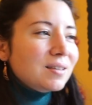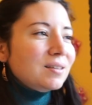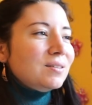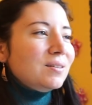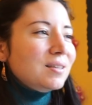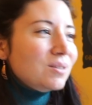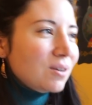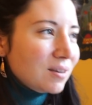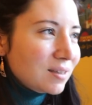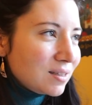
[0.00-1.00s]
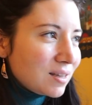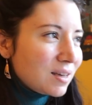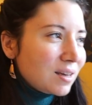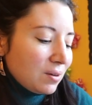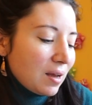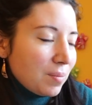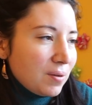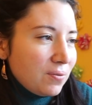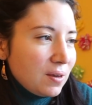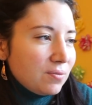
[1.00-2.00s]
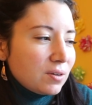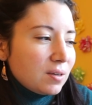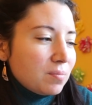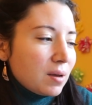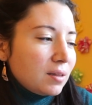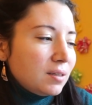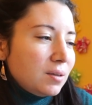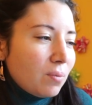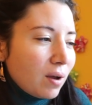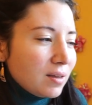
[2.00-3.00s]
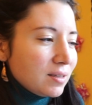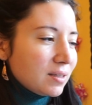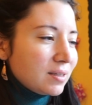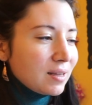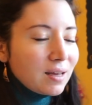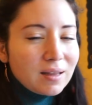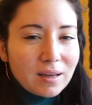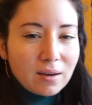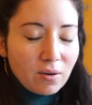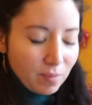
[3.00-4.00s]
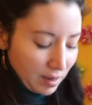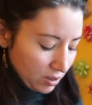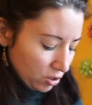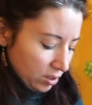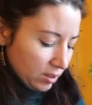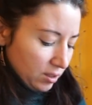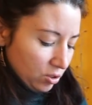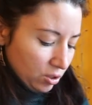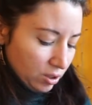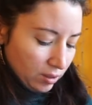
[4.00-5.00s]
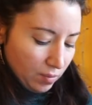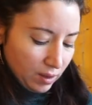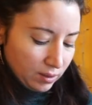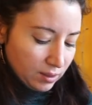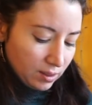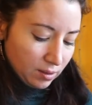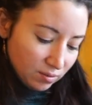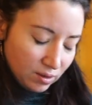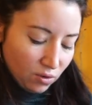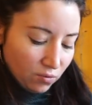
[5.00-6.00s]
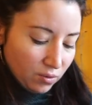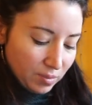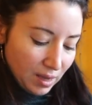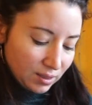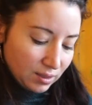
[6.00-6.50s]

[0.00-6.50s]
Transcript: So this song is like not my favorite melody wise. It's not like, oh my gosh, this is such a good melody, you know, from that